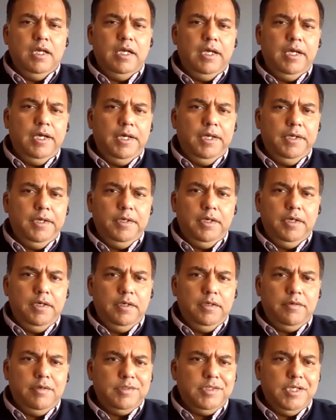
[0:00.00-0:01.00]
and
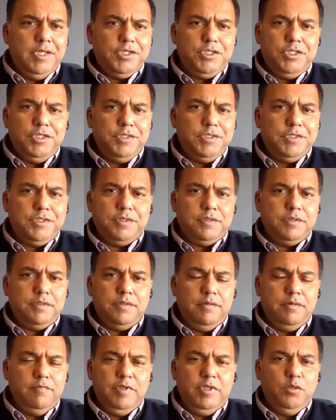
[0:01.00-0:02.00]
uh, transactions
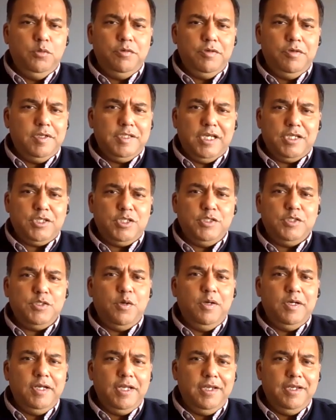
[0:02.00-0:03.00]
we do transactions
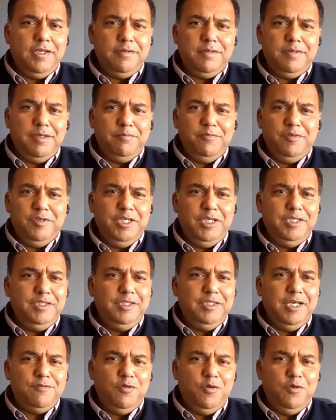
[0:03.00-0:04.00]
all day and we need
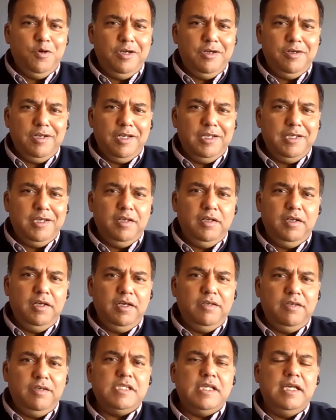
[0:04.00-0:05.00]
that for running our
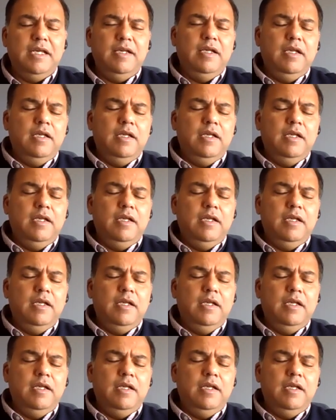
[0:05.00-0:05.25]
lives.